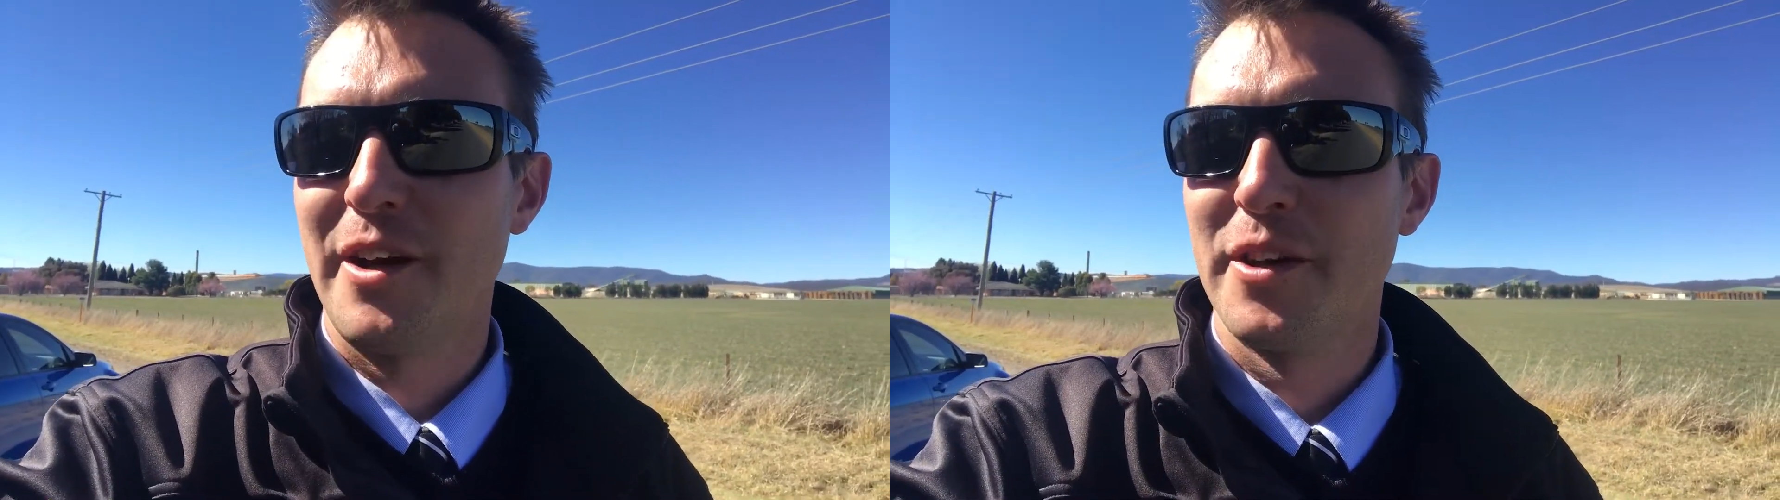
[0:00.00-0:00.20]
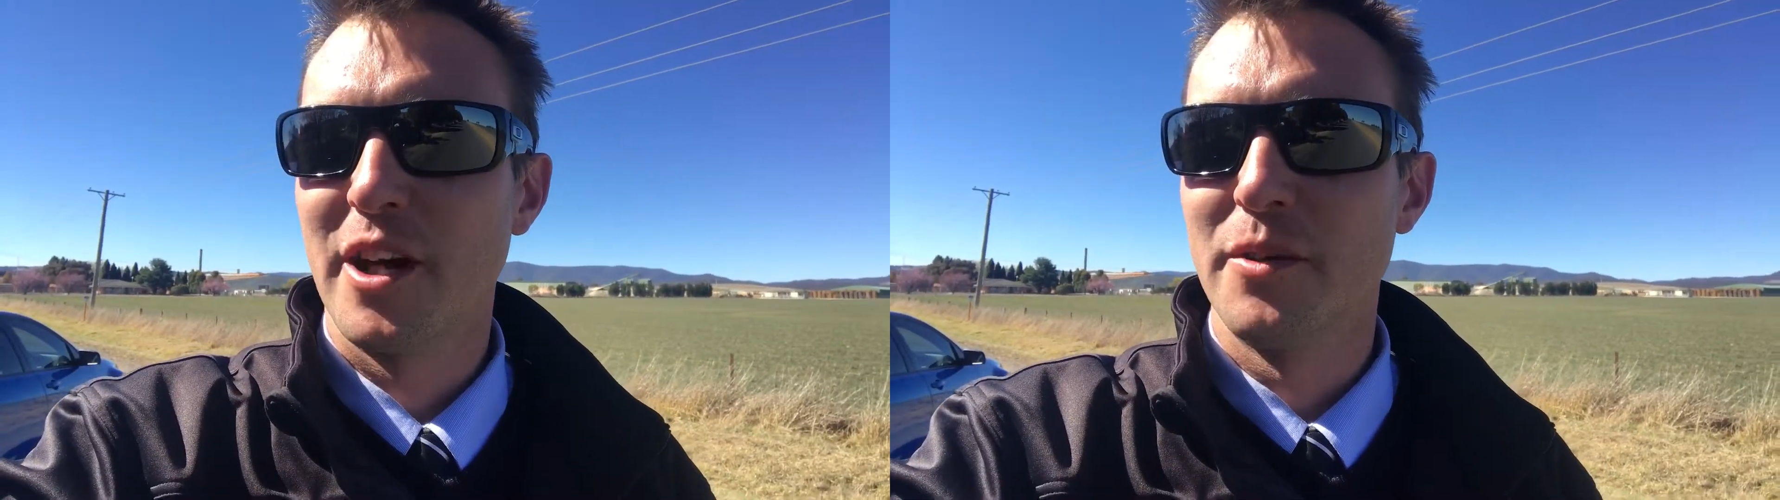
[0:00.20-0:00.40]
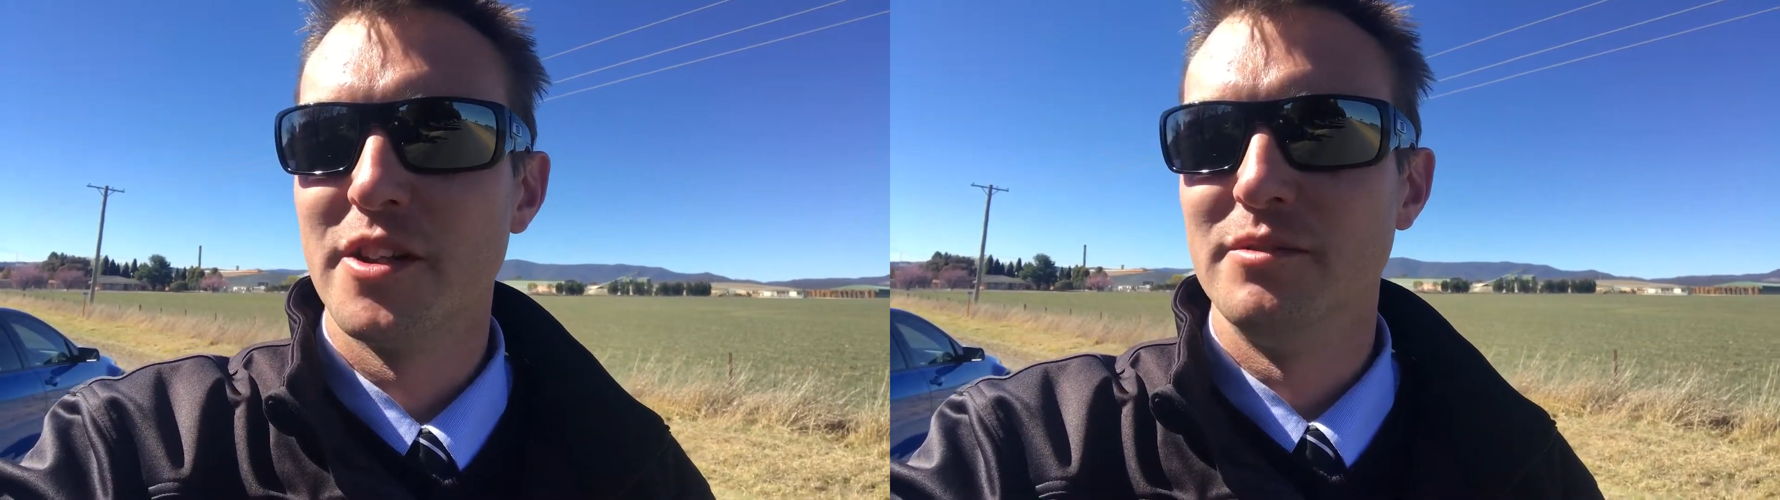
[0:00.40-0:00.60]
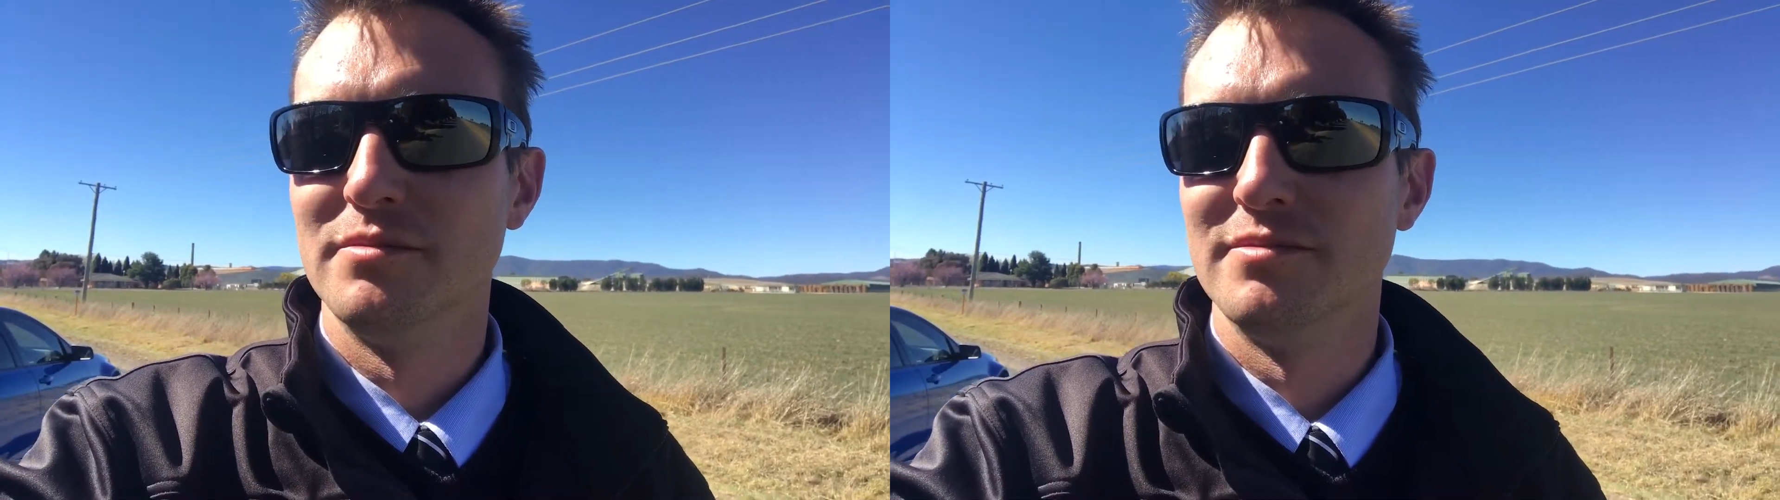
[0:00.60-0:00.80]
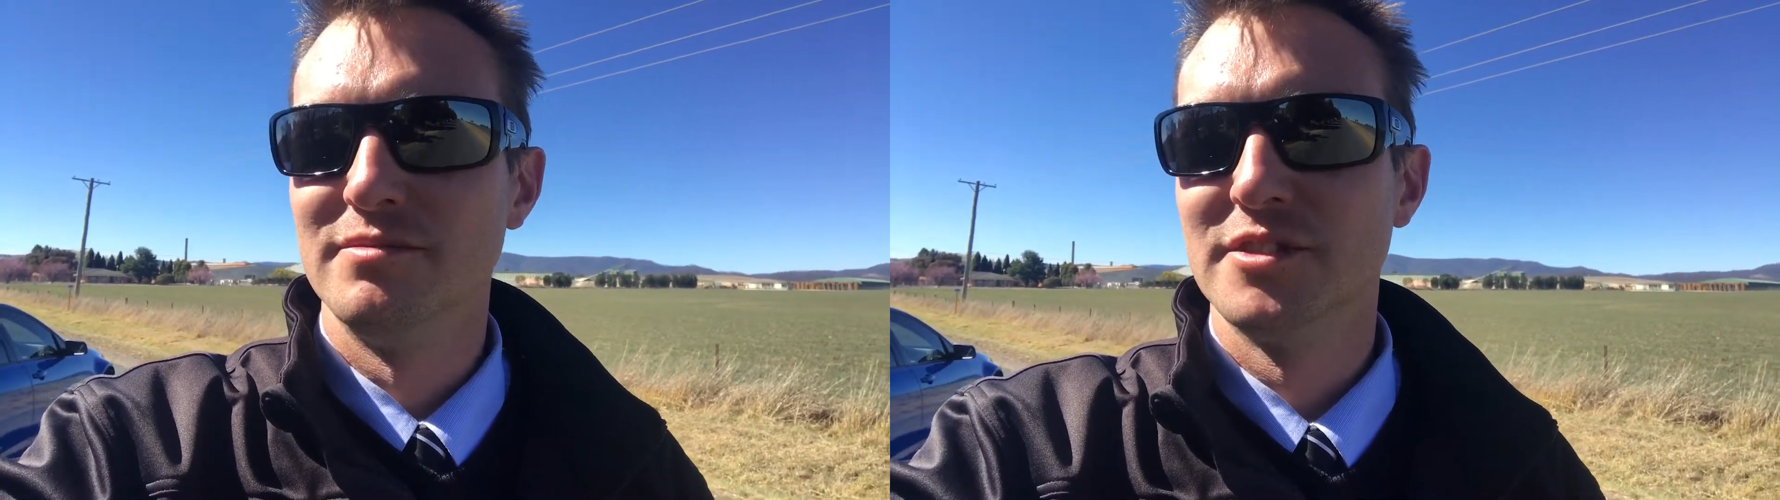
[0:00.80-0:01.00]
we go with it
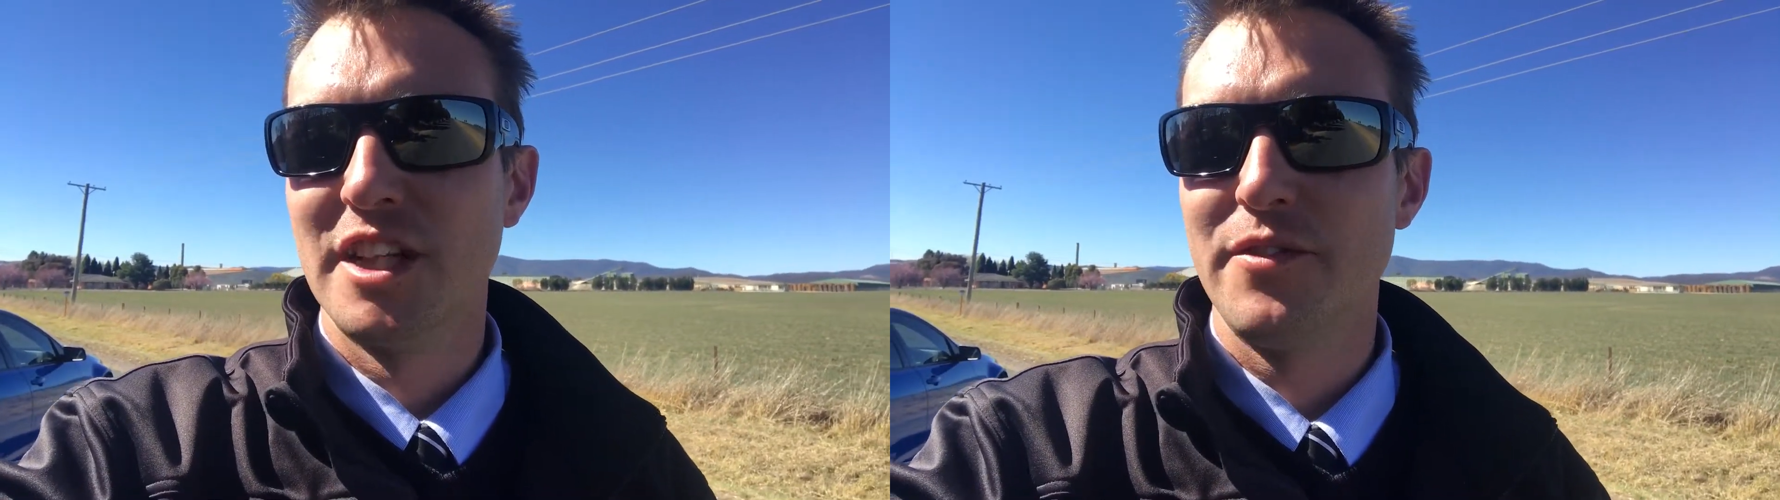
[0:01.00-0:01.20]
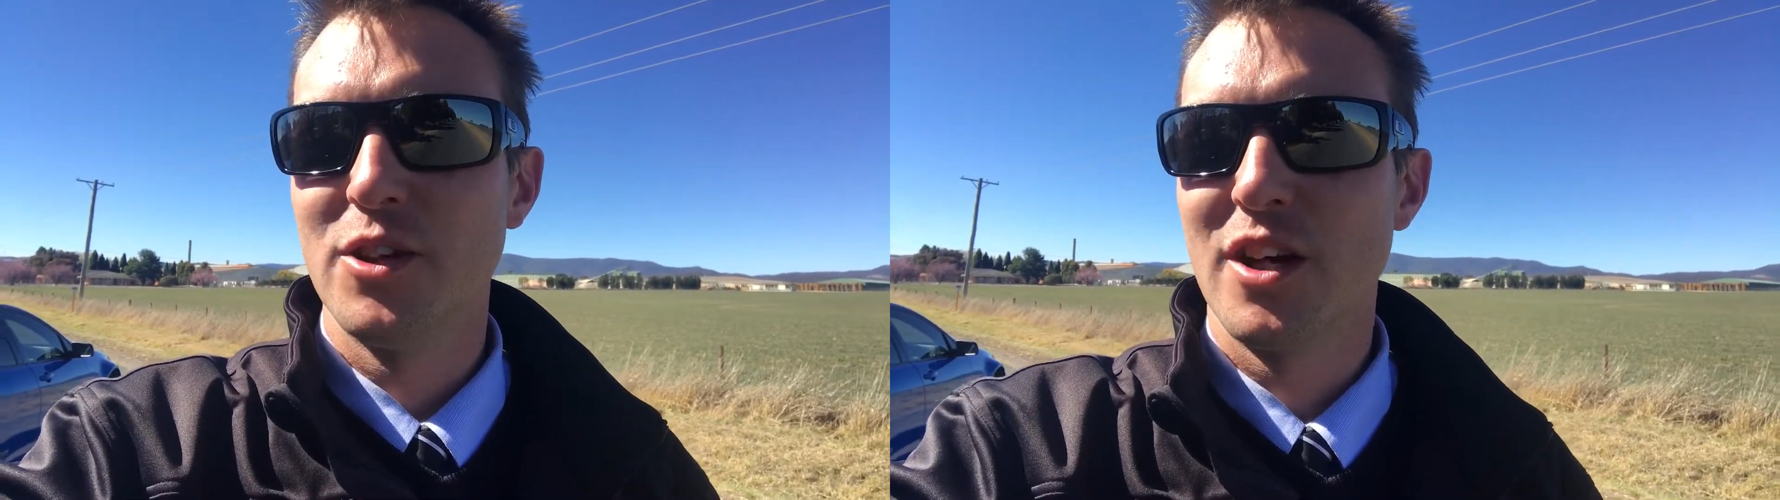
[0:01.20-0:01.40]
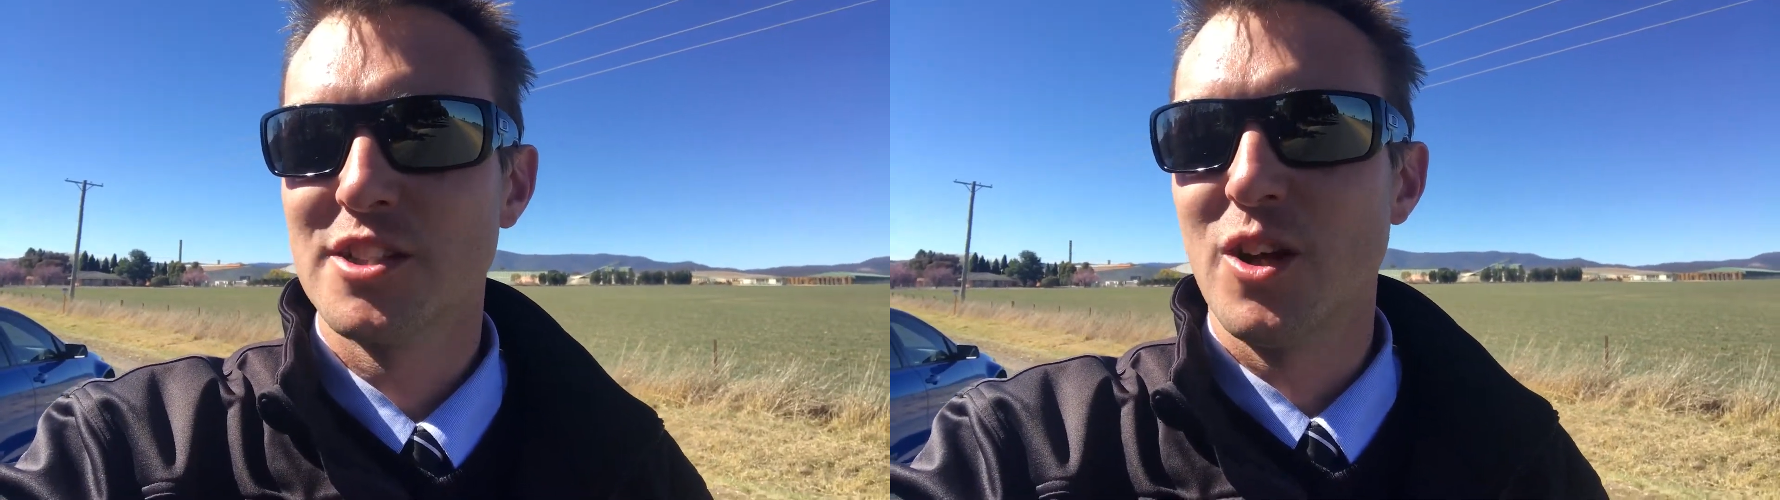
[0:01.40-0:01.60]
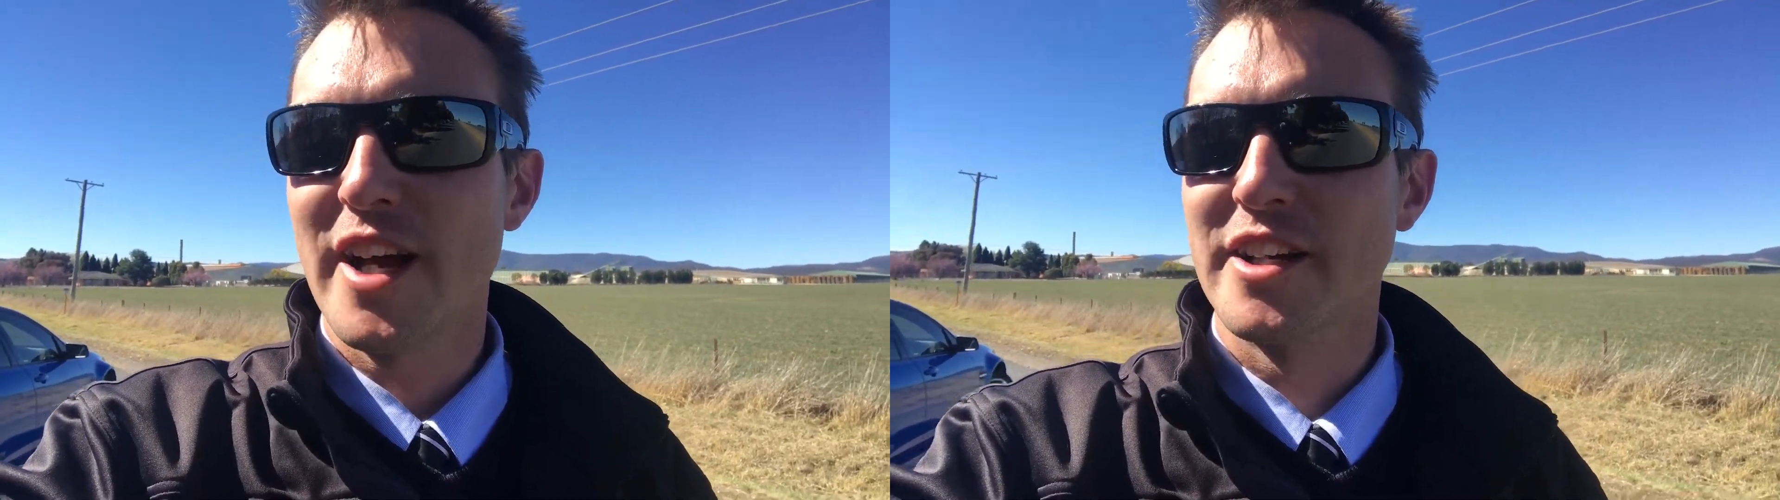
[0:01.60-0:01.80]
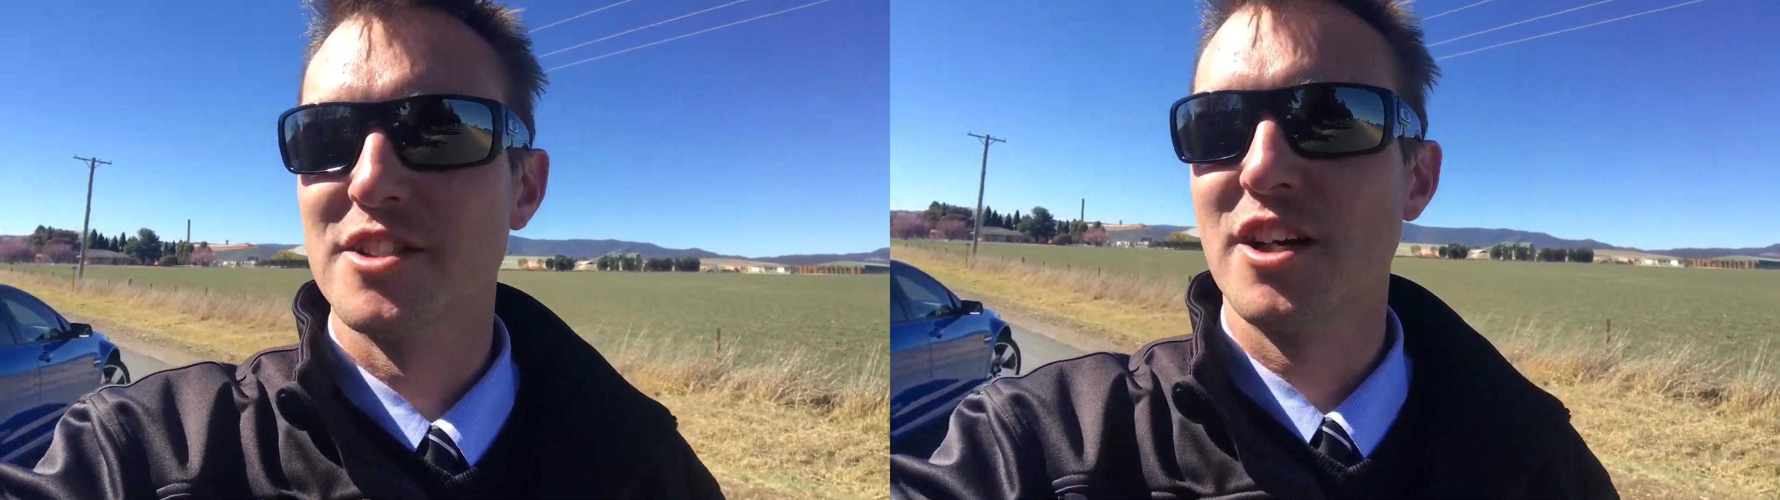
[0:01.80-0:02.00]
and see if you guys like it.